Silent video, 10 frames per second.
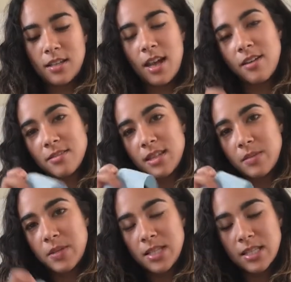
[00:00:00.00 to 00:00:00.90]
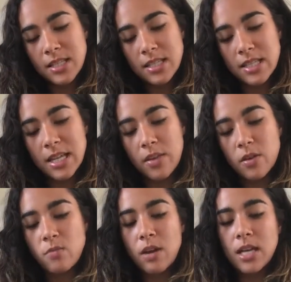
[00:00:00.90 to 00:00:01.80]
outside pieces
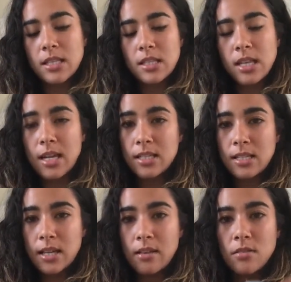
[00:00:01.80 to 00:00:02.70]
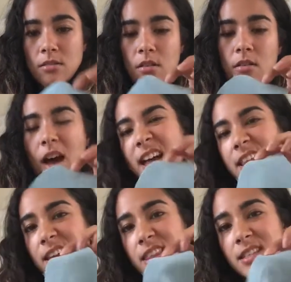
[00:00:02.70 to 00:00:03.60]
together, right sides together. So I
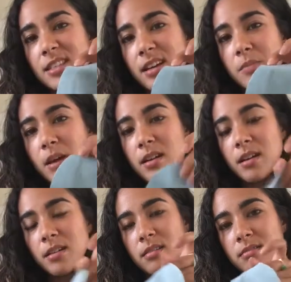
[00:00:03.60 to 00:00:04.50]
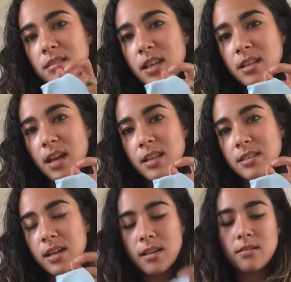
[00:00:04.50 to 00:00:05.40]
like this side better than that
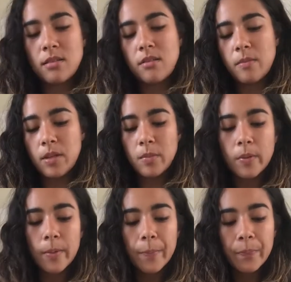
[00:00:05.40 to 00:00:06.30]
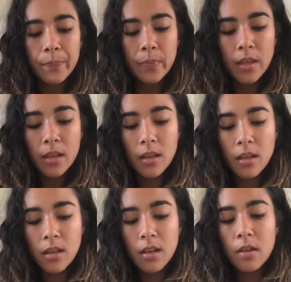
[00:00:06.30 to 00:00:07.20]
side, so I'm gonna put
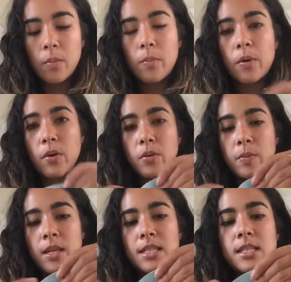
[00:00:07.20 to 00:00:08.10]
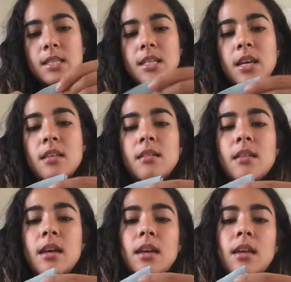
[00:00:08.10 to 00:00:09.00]
both pieces together
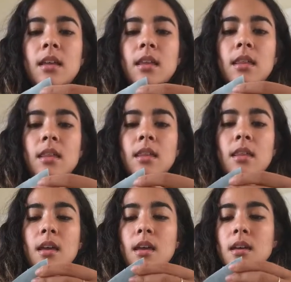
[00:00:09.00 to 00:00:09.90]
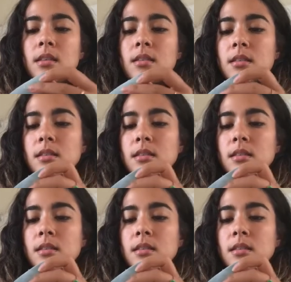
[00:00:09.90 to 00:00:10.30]
like this.